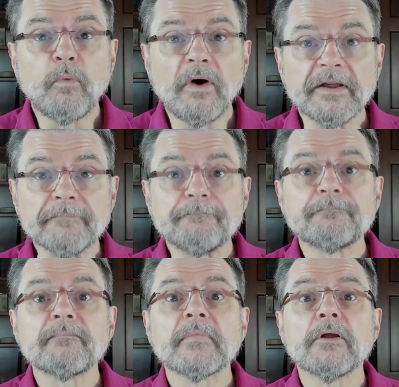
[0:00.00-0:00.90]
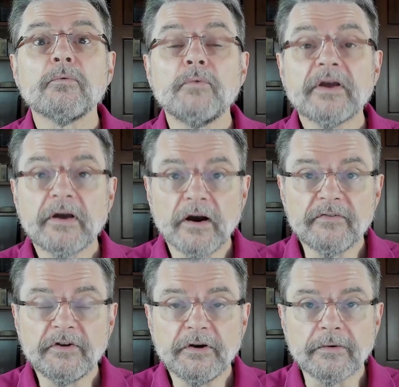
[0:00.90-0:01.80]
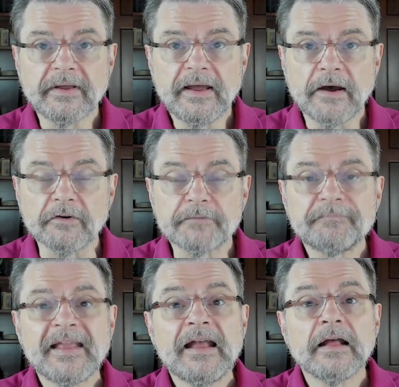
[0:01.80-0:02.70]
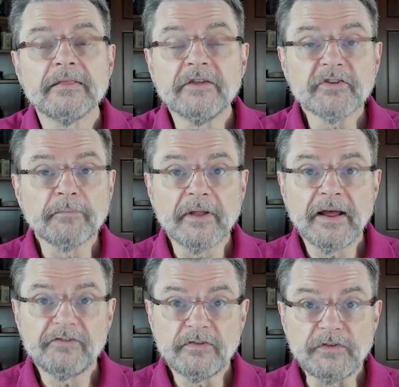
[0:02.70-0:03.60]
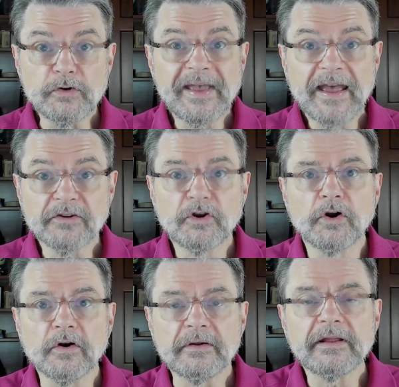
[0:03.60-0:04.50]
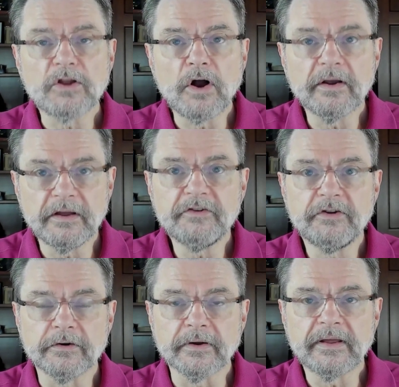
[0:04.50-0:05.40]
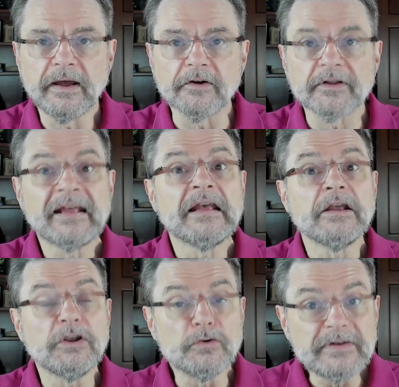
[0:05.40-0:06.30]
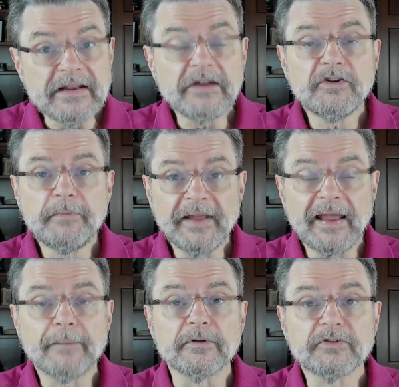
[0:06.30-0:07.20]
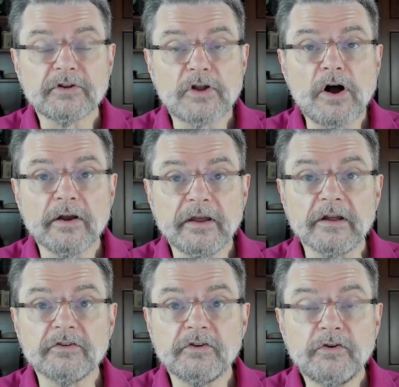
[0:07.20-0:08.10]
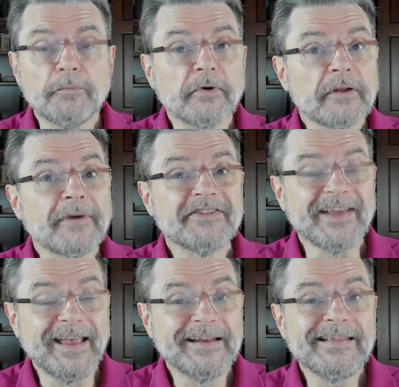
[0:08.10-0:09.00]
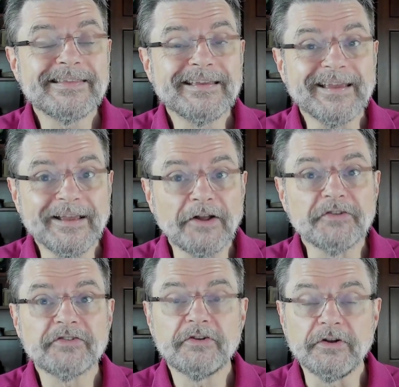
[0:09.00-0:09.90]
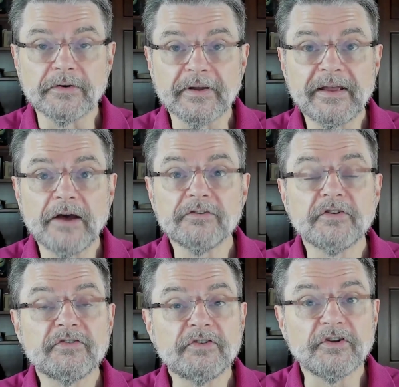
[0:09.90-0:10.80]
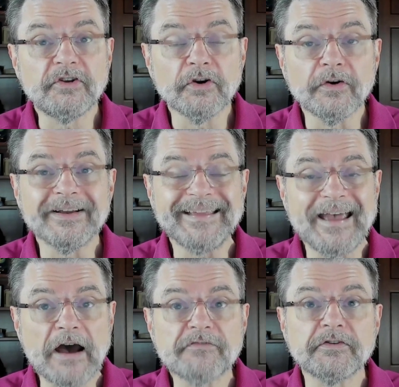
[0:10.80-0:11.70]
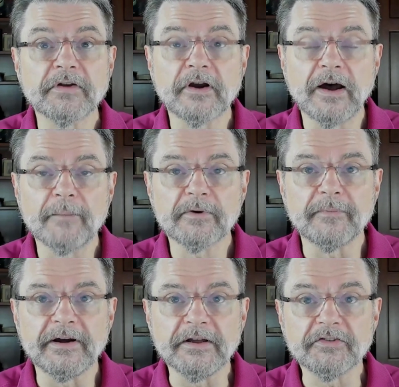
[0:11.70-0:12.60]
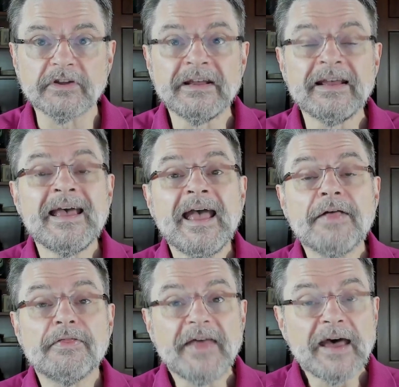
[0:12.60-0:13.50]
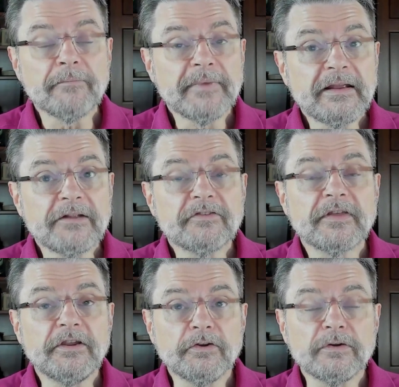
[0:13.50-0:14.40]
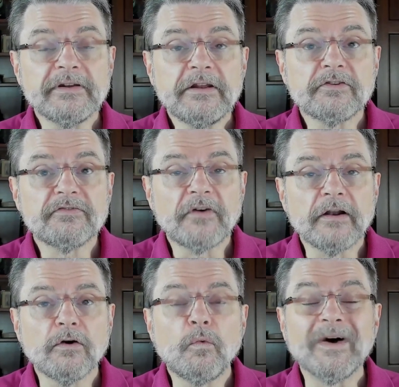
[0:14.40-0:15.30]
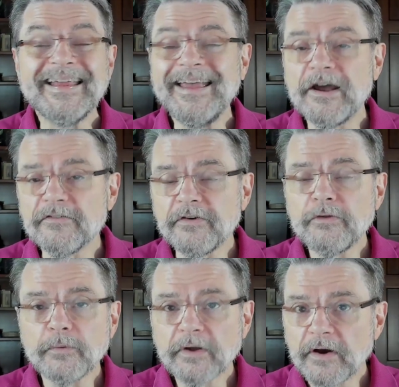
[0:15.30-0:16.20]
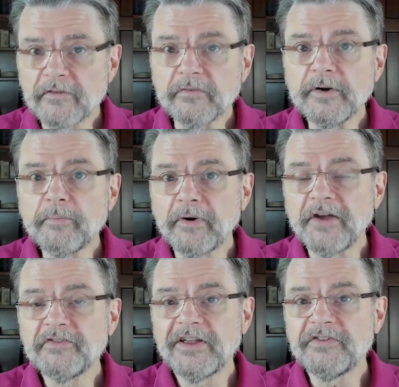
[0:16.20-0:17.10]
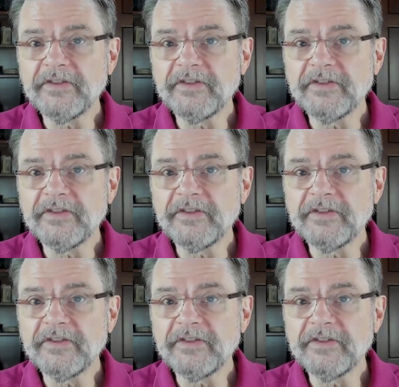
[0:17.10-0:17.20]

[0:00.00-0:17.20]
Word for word: one, recover your account. This applies if you can't currently log into your account. You need to be able to log in to do pretty much anything else to your account to secure it after a compromise. And that means that you'll need to follow whatever the recovery process